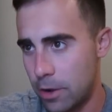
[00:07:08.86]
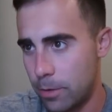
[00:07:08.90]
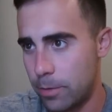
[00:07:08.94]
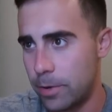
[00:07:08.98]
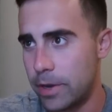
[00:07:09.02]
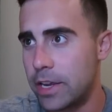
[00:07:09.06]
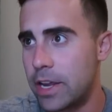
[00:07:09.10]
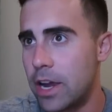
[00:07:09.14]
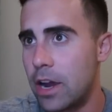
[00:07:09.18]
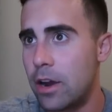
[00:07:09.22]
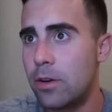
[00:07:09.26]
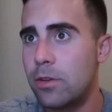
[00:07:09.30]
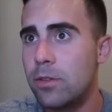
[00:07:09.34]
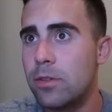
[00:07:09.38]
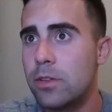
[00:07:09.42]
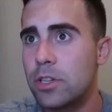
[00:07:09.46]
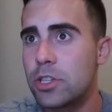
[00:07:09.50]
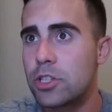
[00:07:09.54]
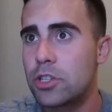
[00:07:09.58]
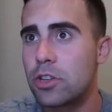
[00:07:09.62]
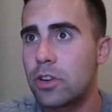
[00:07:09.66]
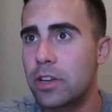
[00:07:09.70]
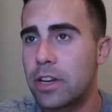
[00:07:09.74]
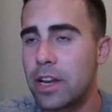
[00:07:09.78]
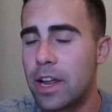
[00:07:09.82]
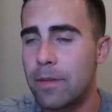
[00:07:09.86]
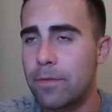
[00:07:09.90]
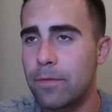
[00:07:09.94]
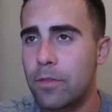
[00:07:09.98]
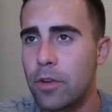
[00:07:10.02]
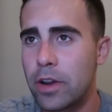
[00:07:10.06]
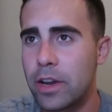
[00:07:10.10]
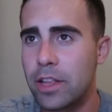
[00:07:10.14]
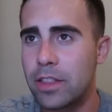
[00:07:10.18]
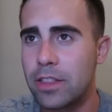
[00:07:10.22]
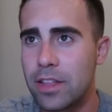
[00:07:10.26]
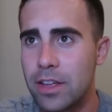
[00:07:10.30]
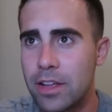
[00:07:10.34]
There we go. Shawn Kemp
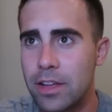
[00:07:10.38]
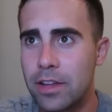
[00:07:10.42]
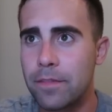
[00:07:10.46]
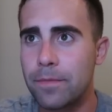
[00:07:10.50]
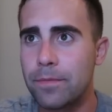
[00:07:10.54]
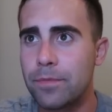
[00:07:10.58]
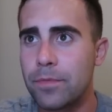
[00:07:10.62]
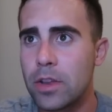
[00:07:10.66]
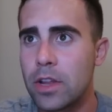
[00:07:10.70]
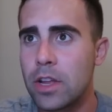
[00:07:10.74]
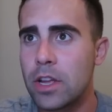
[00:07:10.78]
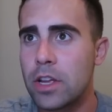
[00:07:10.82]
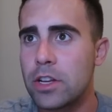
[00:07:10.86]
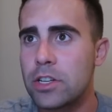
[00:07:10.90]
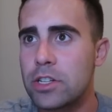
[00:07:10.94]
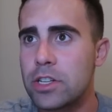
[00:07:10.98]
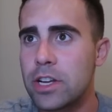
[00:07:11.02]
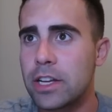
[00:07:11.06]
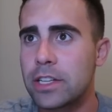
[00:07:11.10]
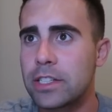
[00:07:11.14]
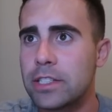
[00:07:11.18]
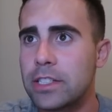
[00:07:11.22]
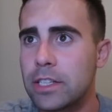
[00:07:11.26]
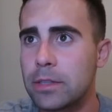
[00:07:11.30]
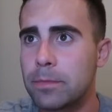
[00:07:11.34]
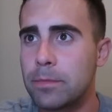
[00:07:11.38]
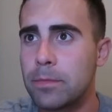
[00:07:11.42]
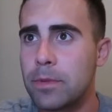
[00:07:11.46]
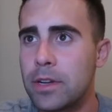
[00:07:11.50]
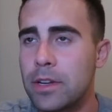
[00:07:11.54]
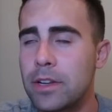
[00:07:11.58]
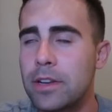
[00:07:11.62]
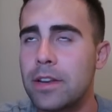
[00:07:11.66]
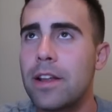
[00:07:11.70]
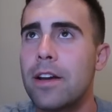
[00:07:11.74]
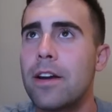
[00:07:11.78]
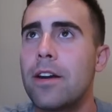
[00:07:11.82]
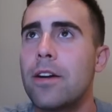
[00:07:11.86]
for anything? Jack
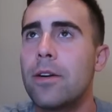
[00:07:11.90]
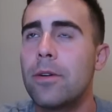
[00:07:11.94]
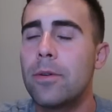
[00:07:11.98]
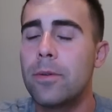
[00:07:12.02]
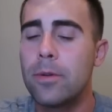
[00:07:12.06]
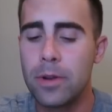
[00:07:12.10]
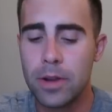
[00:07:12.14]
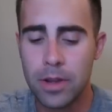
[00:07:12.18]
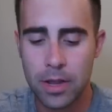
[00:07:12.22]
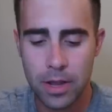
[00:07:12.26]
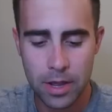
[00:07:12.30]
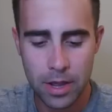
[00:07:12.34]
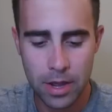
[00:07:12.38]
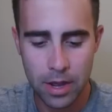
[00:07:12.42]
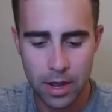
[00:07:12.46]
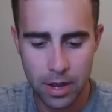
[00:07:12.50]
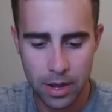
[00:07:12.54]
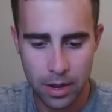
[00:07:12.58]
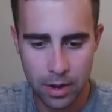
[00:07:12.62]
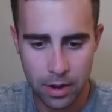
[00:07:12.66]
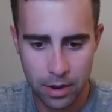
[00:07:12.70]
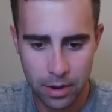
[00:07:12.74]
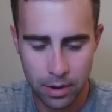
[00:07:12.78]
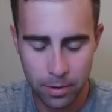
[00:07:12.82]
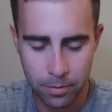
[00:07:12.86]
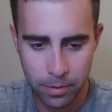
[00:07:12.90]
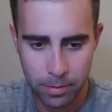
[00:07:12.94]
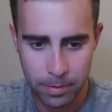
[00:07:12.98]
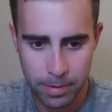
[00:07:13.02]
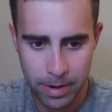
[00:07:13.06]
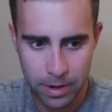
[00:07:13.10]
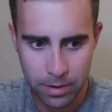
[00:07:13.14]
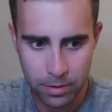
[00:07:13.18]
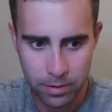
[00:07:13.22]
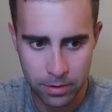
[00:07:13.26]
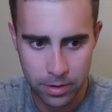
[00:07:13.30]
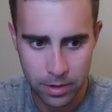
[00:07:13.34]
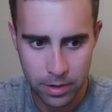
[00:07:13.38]
Sikma? No. Uh, what
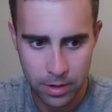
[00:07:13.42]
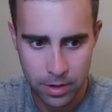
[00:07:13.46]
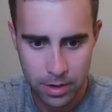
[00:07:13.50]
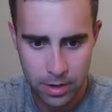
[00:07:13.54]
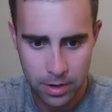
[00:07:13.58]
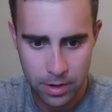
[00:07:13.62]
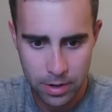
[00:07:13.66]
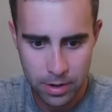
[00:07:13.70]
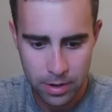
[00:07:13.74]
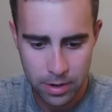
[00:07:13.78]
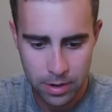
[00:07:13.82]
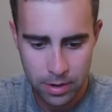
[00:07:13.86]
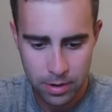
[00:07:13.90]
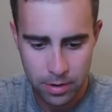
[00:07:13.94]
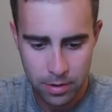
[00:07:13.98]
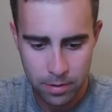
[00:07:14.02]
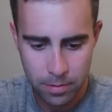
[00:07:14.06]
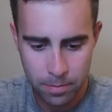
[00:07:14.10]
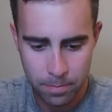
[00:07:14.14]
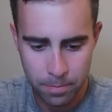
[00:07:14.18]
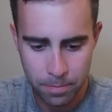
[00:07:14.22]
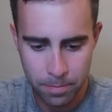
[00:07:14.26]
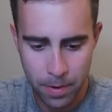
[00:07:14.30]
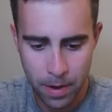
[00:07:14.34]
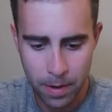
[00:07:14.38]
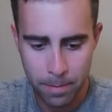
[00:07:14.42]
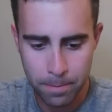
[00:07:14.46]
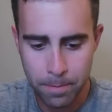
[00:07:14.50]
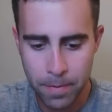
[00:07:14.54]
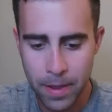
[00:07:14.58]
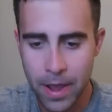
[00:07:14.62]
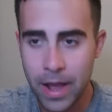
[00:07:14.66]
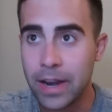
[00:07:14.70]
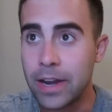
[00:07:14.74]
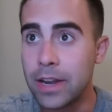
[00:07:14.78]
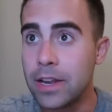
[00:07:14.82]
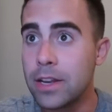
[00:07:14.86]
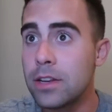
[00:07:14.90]
about Bob
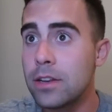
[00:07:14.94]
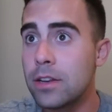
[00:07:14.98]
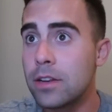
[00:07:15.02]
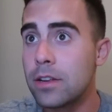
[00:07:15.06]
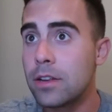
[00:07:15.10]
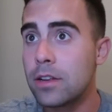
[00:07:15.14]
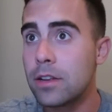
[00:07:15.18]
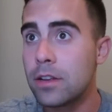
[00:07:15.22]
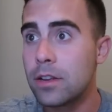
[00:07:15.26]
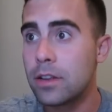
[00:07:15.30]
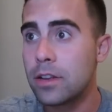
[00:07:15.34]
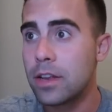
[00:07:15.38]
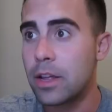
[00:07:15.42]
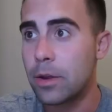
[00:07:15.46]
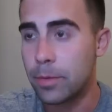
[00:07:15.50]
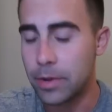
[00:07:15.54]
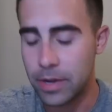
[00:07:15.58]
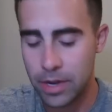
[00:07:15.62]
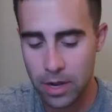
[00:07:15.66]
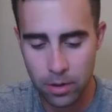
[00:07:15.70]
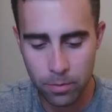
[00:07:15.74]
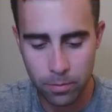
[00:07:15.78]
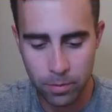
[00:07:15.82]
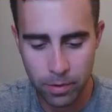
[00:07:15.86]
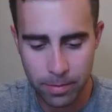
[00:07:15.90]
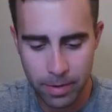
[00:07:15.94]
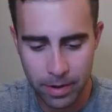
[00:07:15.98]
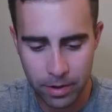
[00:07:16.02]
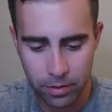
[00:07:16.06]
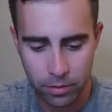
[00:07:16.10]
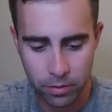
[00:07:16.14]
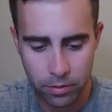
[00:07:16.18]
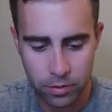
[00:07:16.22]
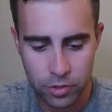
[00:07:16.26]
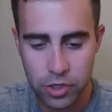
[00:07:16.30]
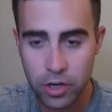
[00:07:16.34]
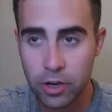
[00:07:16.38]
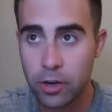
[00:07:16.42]
Pettit? There we go. What
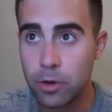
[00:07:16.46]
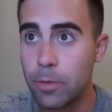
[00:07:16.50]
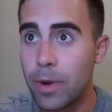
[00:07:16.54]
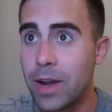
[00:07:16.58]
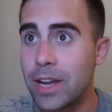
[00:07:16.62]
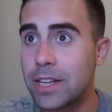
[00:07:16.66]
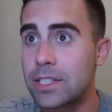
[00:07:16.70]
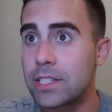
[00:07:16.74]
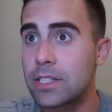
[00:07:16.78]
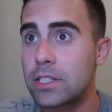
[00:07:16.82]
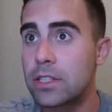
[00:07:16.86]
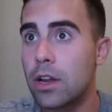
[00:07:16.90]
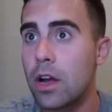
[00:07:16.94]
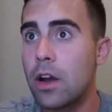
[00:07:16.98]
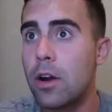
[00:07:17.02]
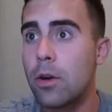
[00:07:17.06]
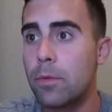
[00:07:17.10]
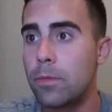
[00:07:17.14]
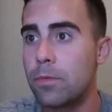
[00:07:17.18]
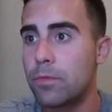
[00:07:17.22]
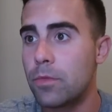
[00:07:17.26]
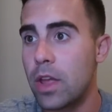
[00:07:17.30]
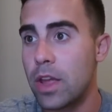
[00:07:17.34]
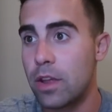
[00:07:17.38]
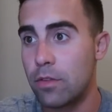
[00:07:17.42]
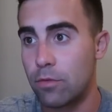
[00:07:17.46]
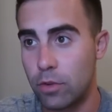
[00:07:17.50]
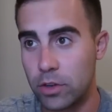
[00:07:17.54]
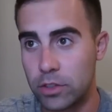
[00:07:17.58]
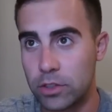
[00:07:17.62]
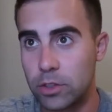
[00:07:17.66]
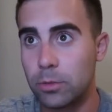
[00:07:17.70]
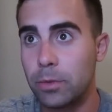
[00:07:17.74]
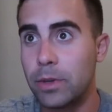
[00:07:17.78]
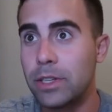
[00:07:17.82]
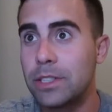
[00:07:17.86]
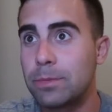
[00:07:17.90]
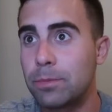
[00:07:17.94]
about Jerry West? Oh, and
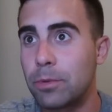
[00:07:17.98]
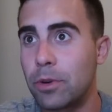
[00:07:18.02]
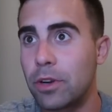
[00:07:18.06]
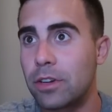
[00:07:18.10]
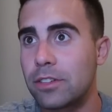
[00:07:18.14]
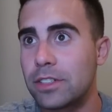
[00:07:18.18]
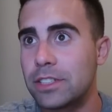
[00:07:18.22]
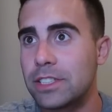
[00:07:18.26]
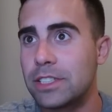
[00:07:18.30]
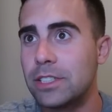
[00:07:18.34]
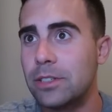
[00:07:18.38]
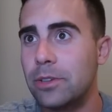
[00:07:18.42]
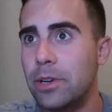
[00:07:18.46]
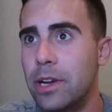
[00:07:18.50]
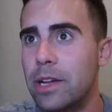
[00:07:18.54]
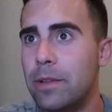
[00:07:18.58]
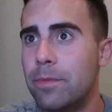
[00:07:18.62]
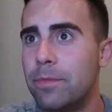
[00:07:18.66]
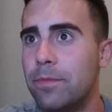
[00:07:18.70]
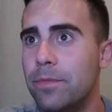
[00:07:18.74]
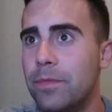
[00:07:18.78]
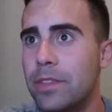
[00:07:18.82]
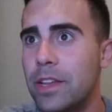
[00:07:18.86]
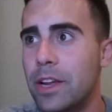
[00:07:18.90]
Russell Westbrook. Let's do him.